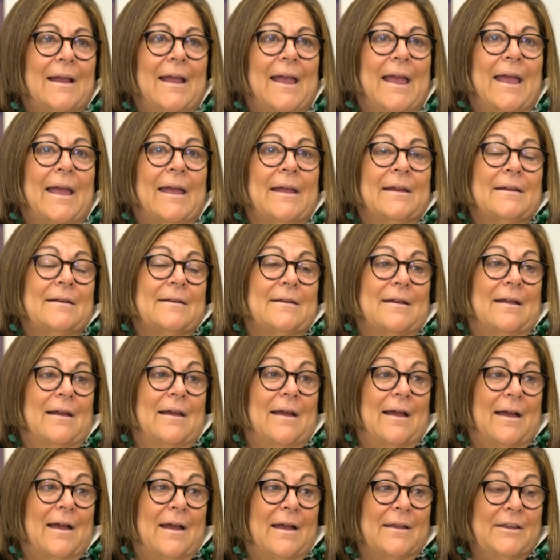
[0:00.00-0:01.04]
And
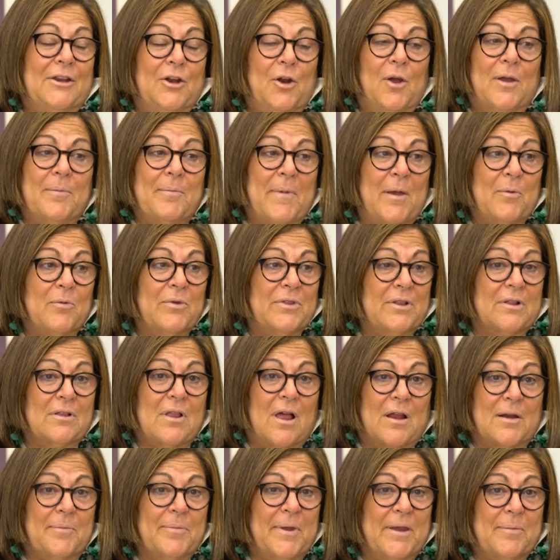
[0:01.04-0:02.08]
you know, I met with a
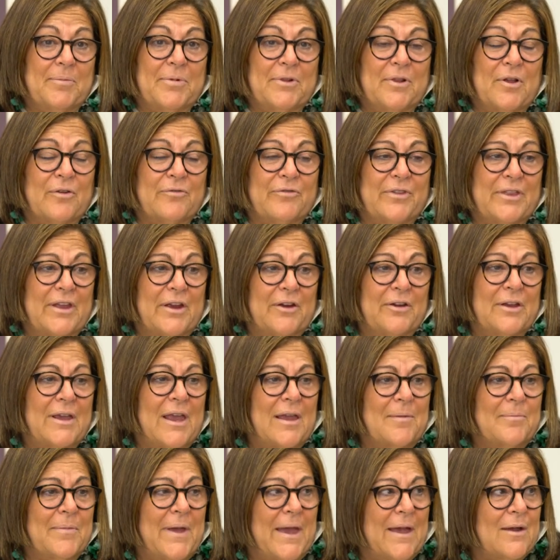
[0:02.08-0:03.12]
lot of people over there,
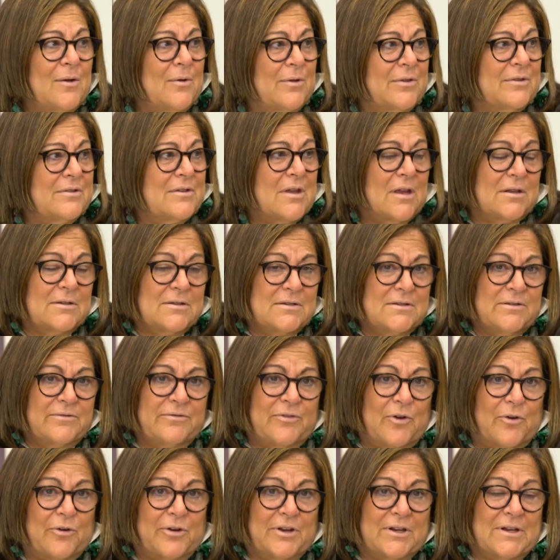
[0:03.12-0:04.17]
came back with tons of
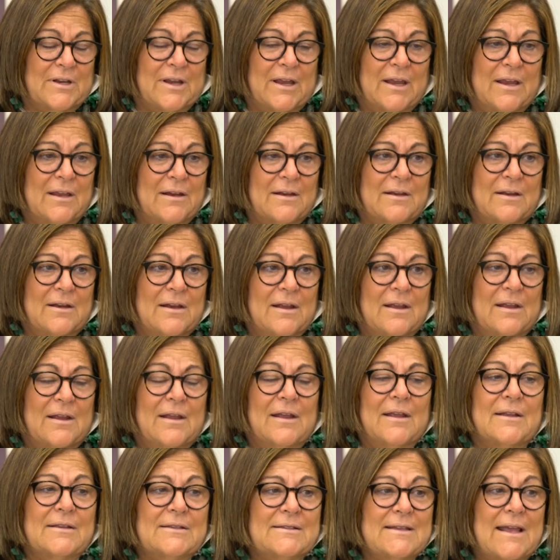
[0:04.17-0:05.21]
R&D, and
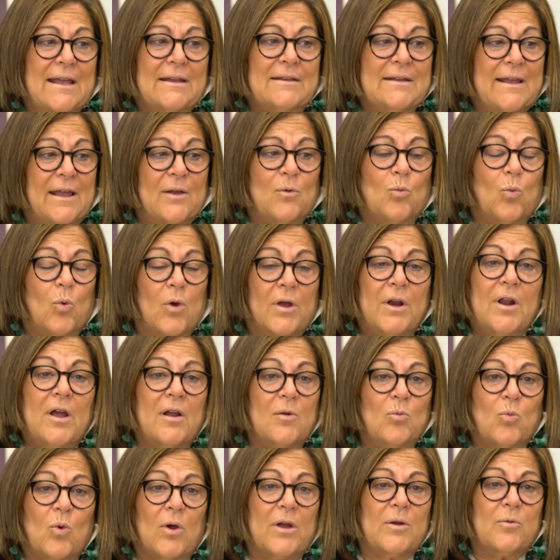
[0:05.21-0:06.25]
sat down
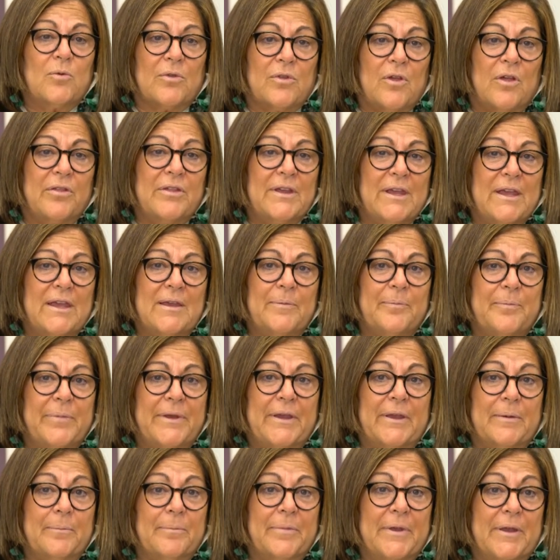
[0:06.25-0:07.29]
one-on-one with all the key
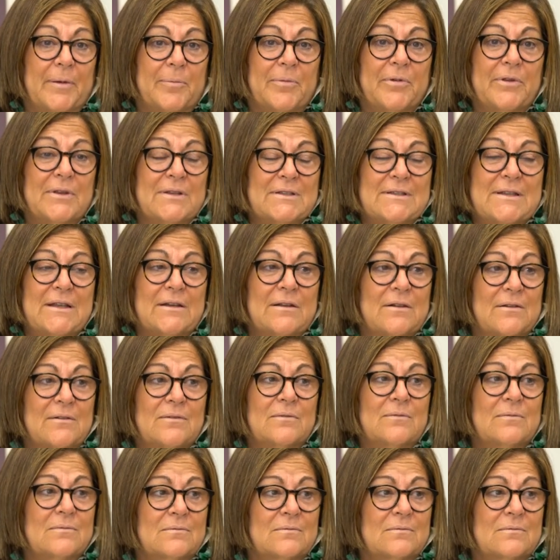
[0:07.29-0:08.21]
people and said,